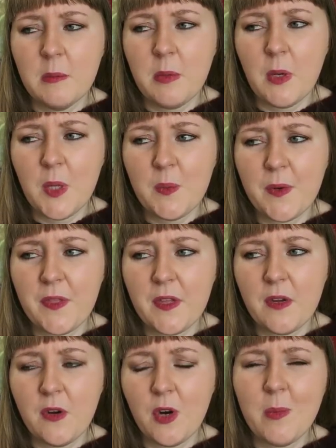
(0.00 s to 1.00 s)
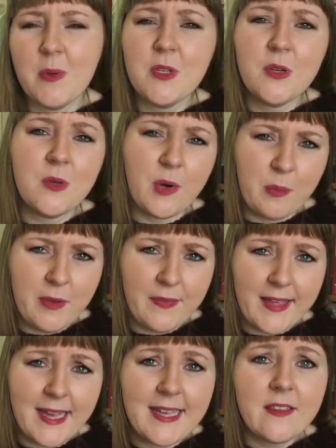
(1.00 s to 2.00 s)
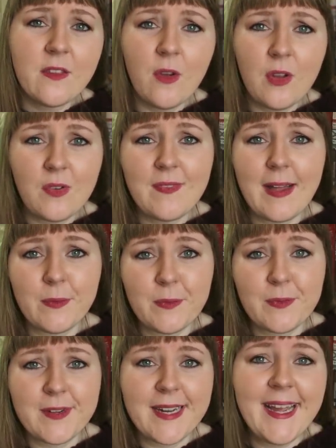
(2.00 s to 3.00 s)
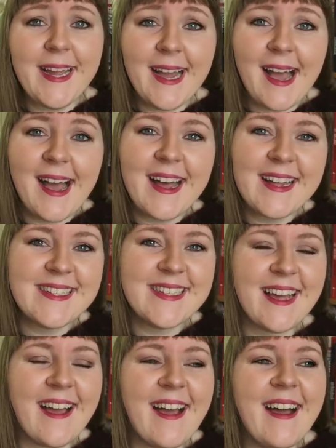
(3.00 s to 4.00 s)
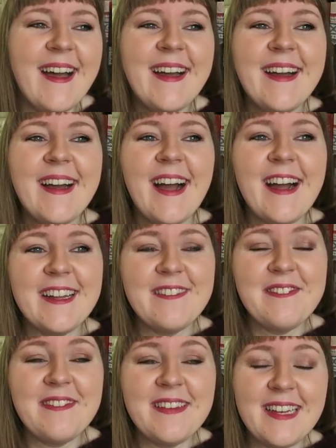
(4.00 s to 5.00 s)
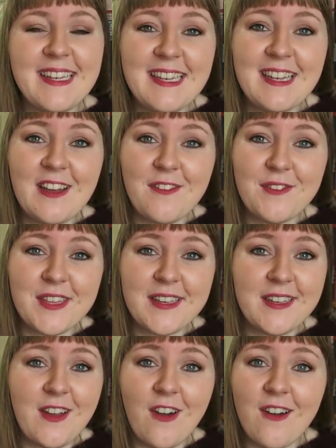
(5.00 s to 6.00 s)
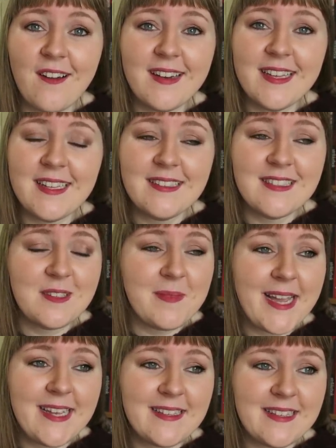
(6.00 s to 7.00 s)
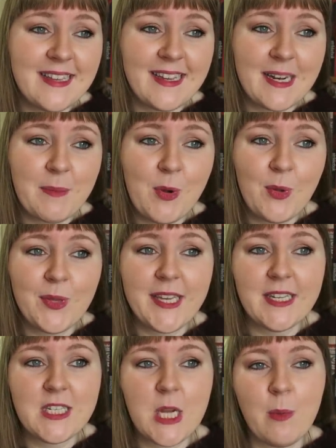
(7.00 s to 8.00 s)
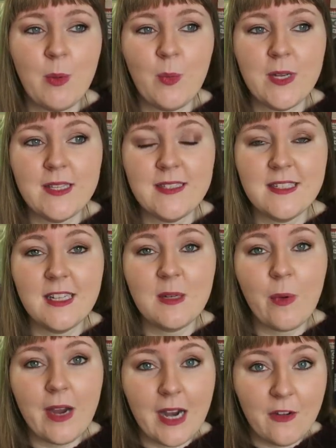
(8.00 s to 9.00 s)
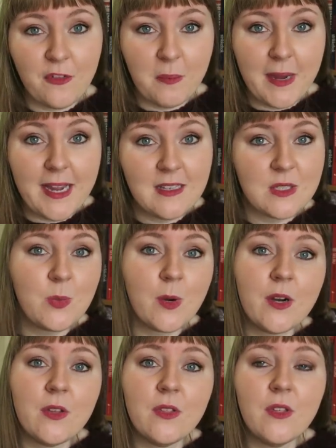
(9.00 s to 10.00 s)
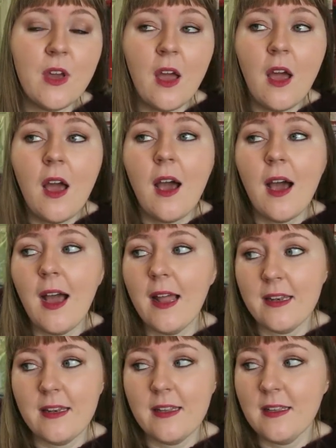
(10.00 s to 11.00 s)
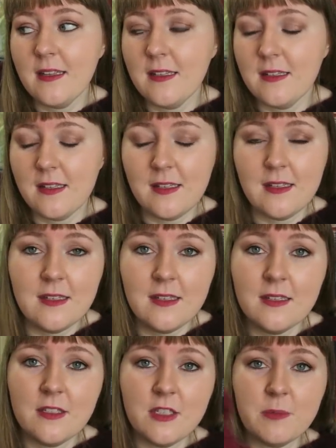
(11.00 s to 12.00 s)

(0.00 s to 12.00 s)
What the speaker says: Polworth and Cormo, don't quote me on that. It's on Ravelry. And I really love the yarn, it's amazing. And I'm holding it double with silk mohair from Ainsworth, and it's